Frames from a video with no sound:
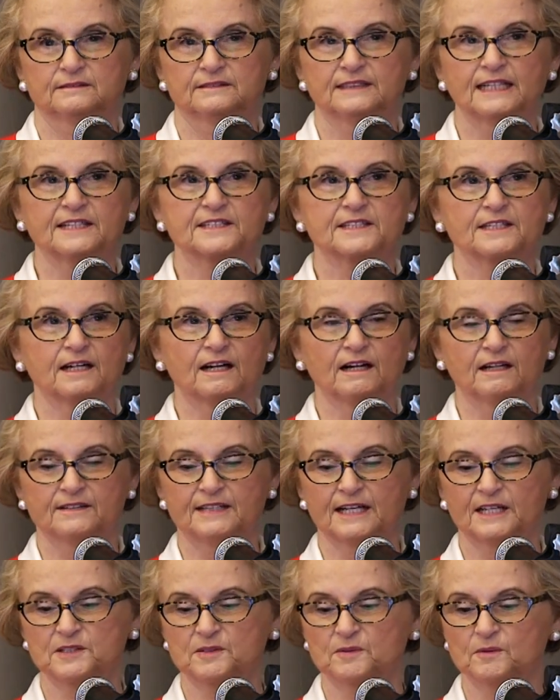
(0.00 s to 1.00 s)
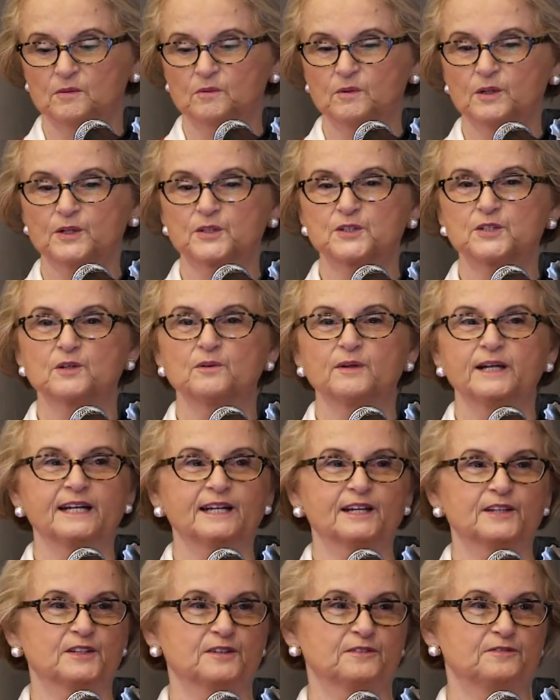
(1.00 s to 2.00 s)
That's what we're doing
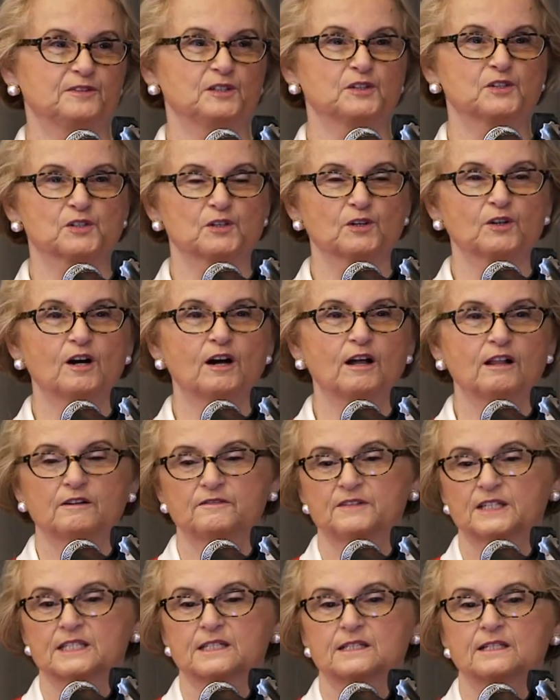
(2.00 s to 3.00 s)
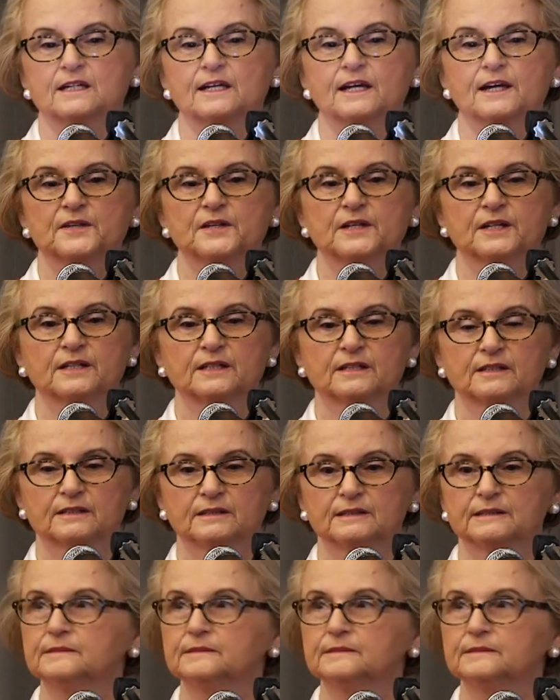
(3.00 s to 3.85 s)
in the future, all of us together.